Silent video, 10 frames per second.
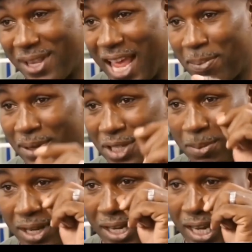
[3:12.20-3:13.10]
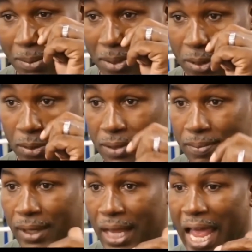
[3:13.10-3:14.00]
wouldn't happen to me again, but it was
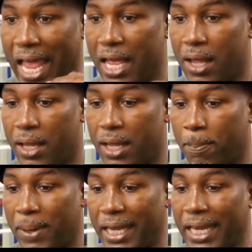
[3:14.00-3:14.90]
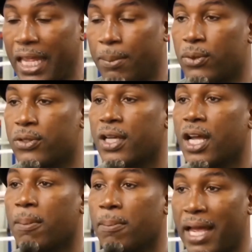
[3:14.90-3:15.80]
being able to
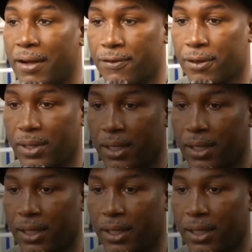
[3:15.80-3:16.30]
come back from